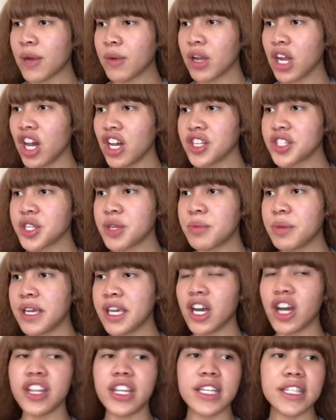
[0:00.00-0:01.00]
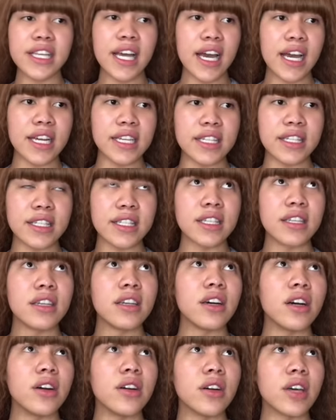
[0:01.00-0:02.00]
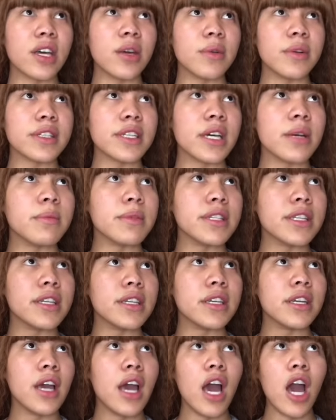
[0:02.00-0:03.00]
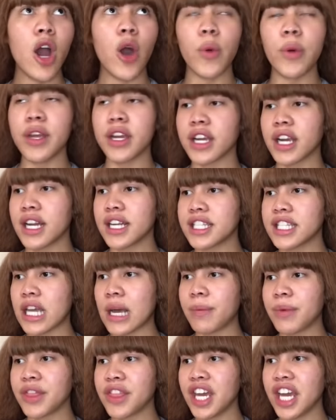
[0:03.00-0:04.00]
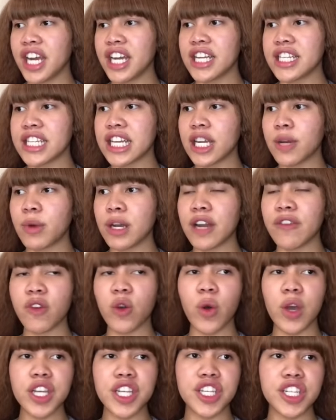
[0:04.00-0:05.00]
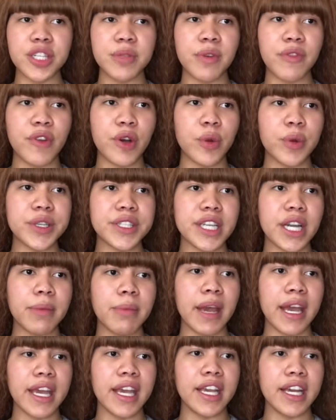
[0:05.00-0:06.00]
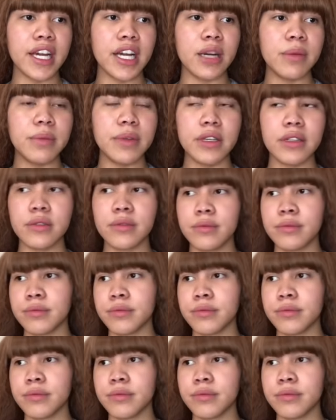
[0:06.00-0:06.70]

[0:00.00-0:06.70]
that will also be on the test. Okay, what time is it? We are gonna stop there. Does anyone have questions before we start backing up?